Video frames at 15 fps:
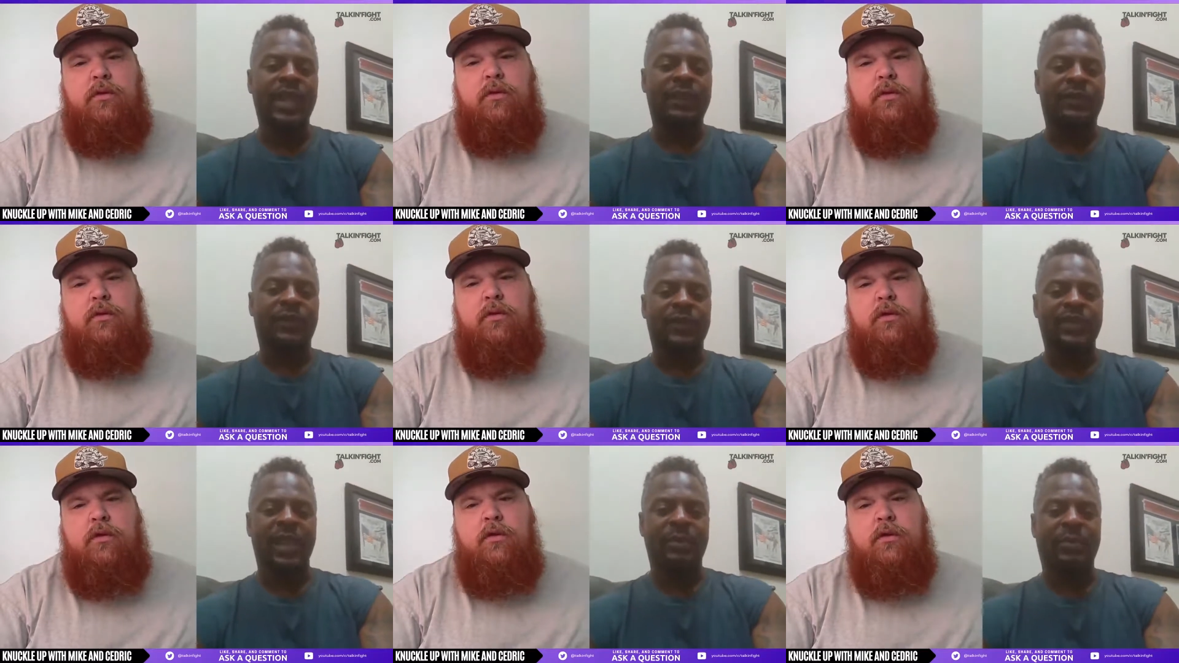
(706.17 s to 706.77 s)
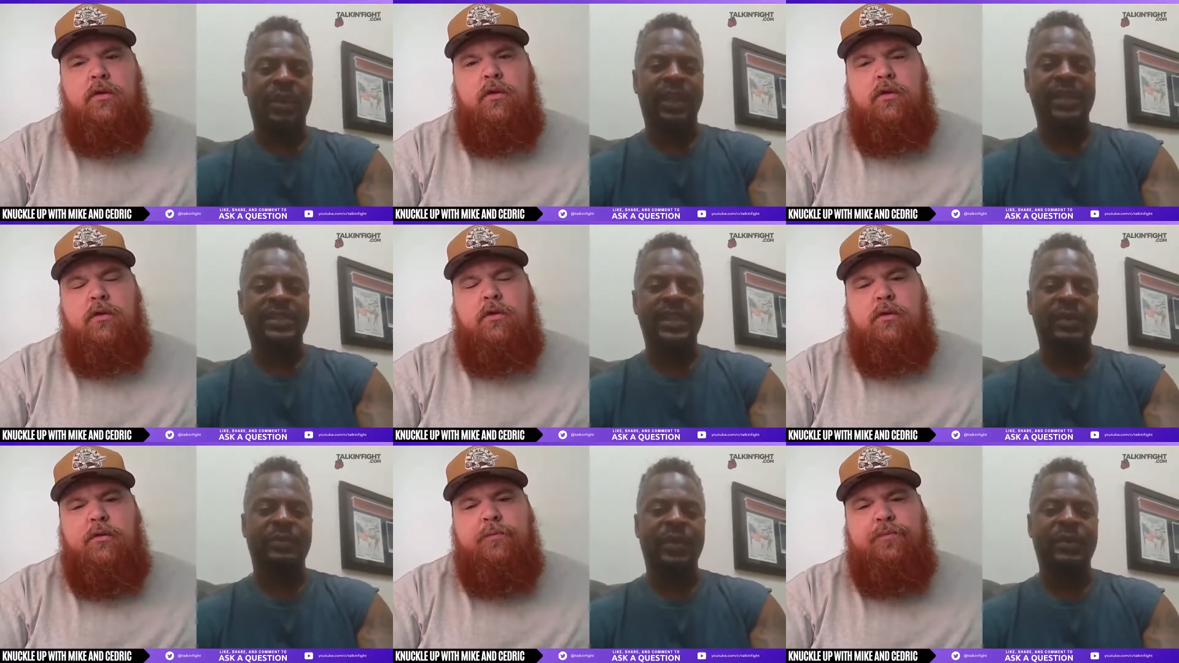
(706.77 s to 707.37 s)
Speaker 1: like for example, like
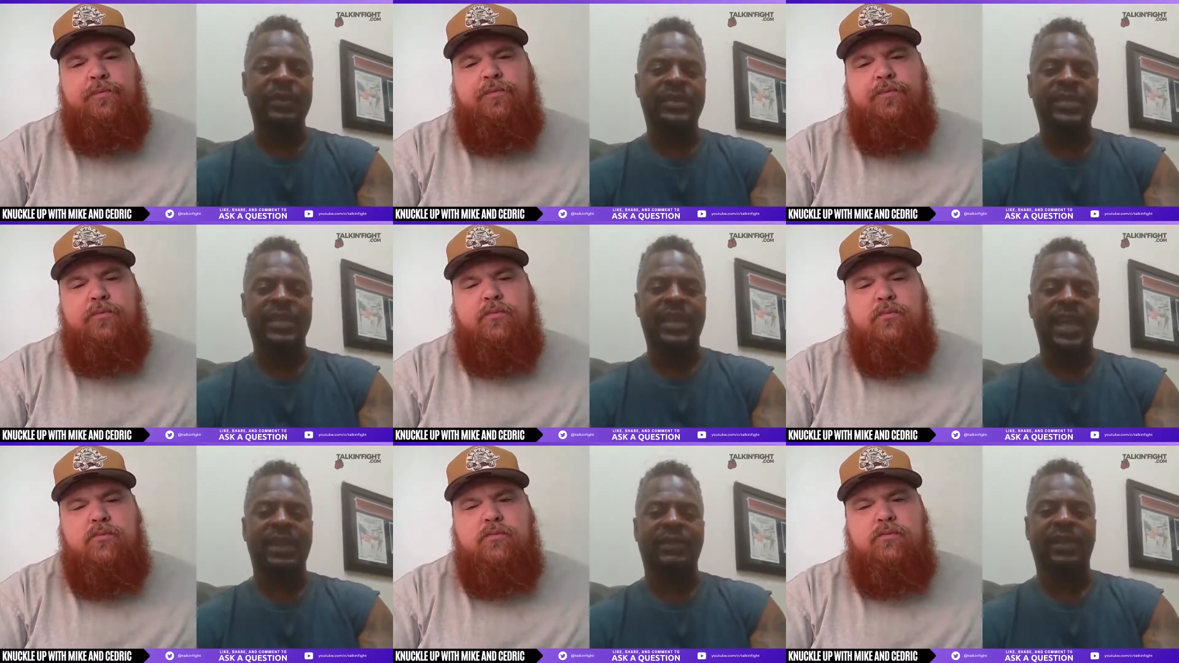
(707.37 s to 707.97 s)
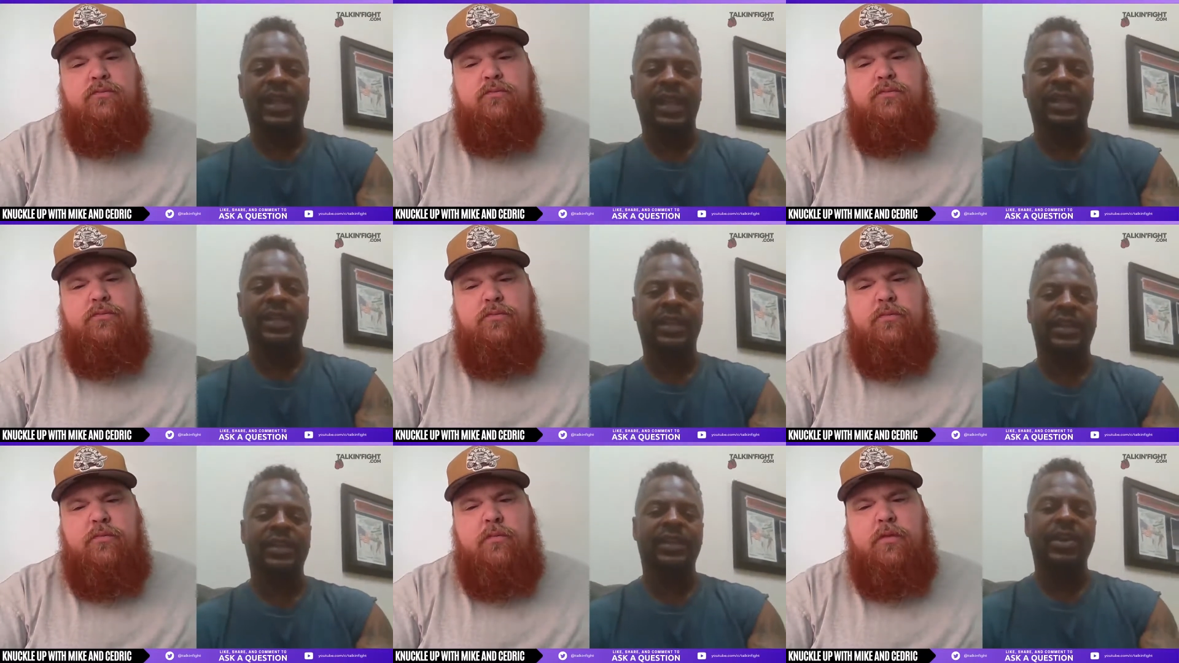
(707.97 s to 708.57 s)
you said, PBC they have a lot
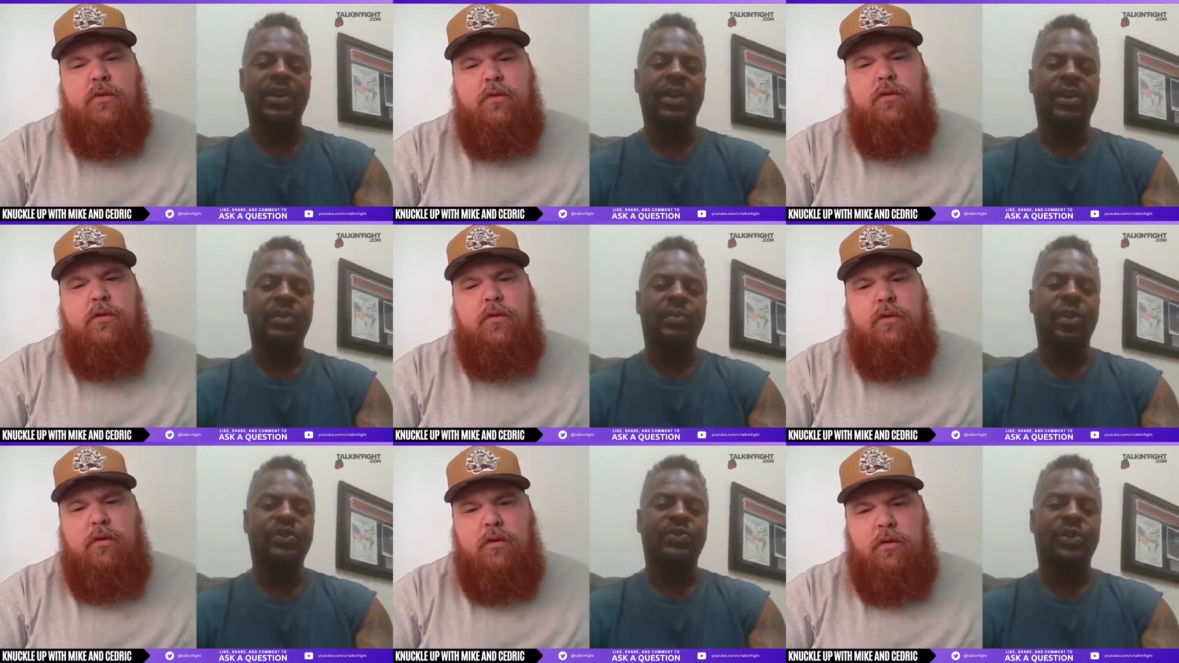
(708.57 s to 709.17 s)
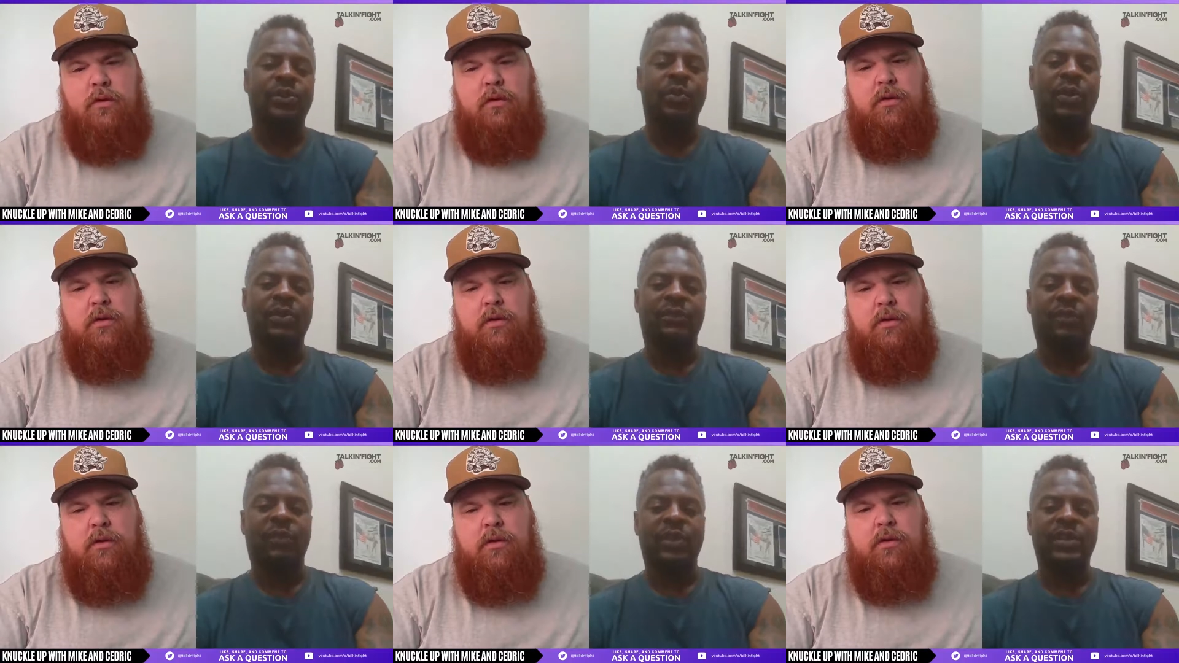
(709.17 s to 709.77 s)
of the most of the
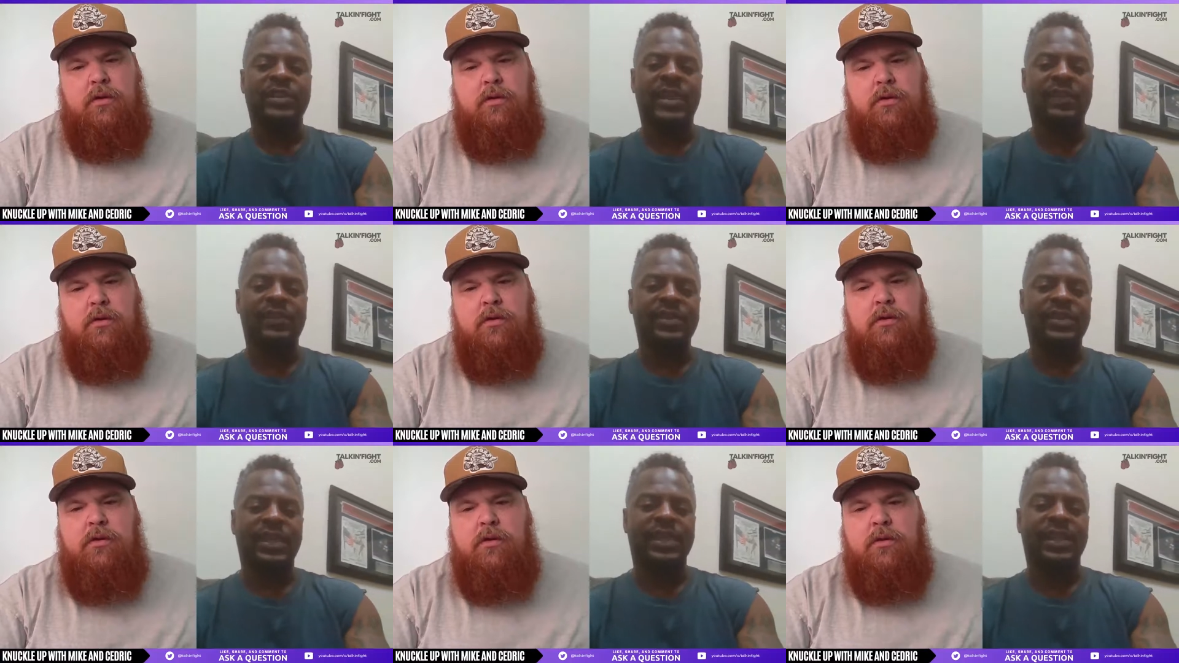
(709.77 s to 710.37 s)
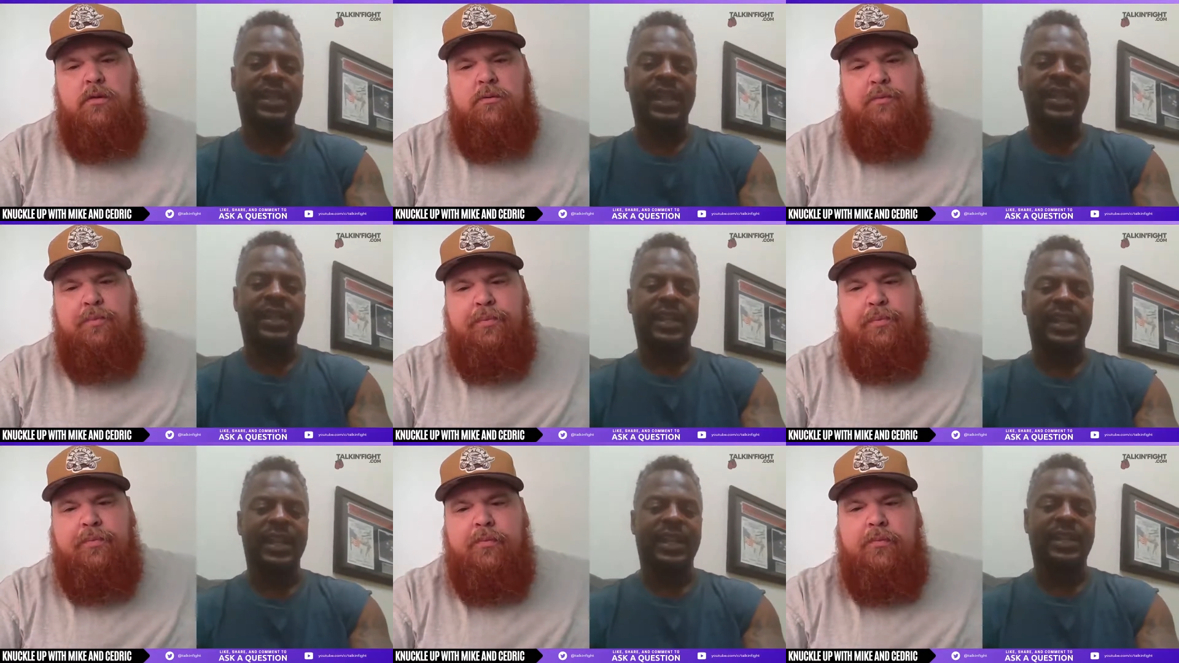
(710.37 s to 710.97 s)
147s and
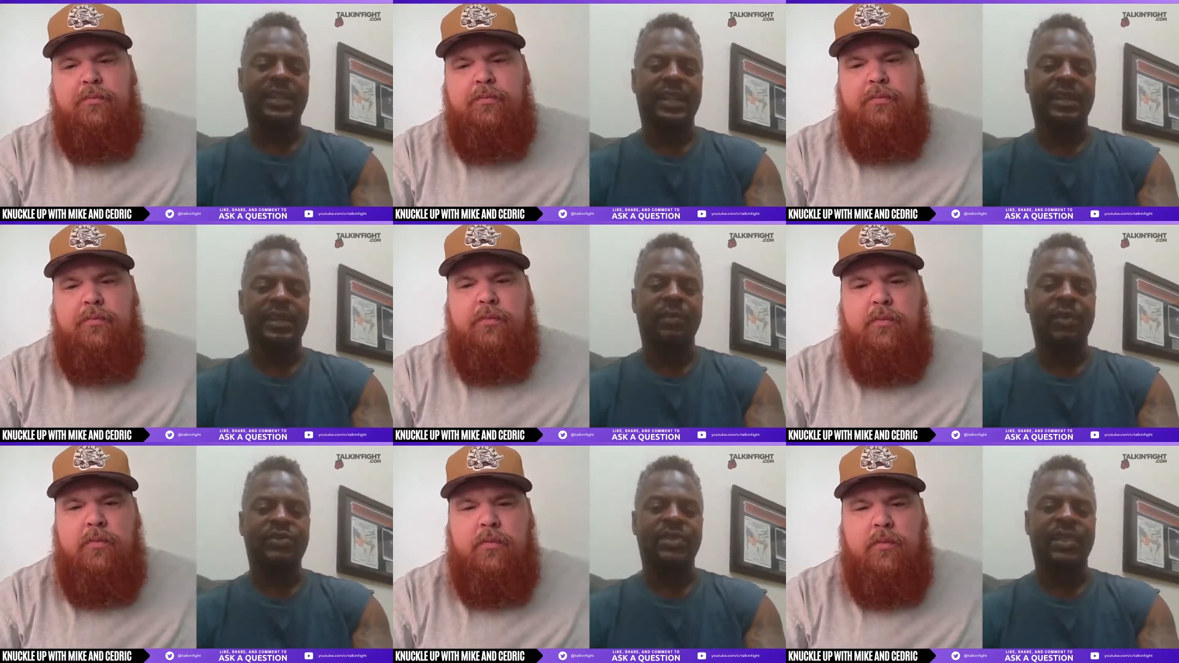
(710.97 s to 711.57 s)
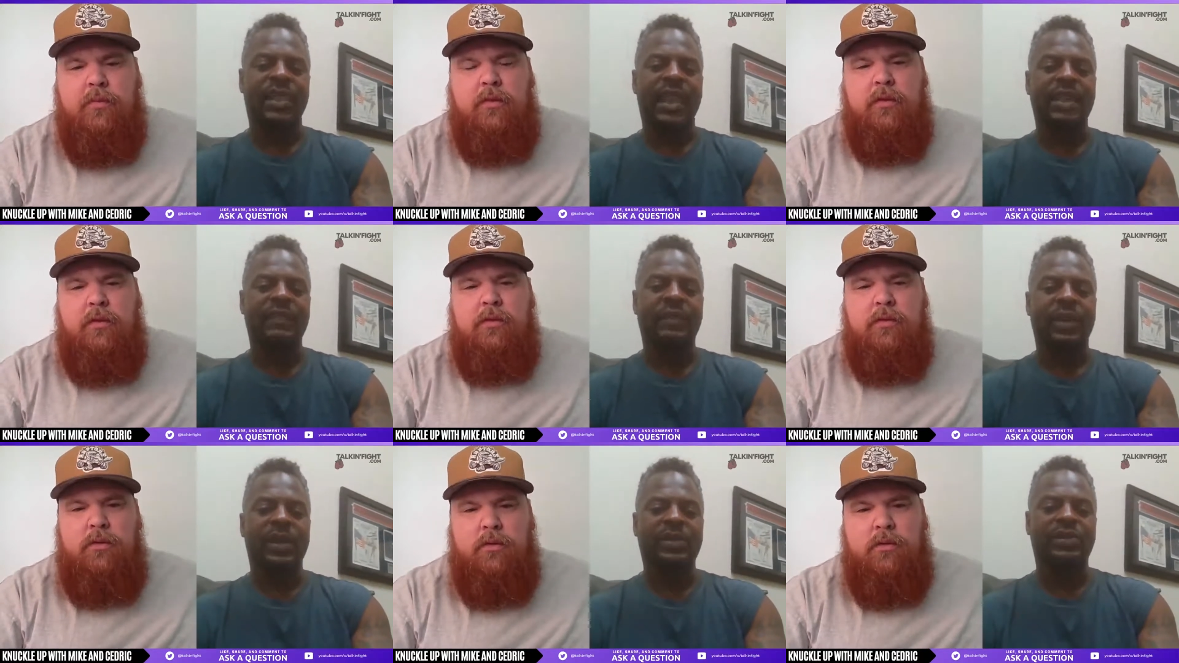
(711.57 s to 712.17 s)
and and uh, most of the
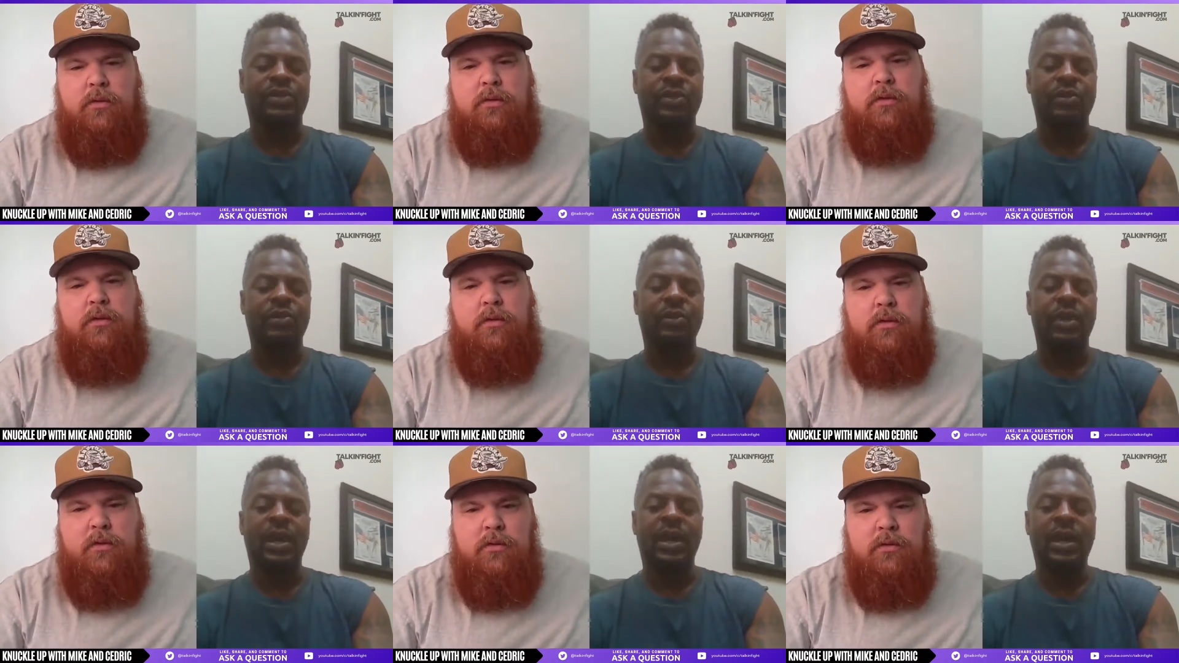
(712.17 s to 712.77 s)
heavyweights too,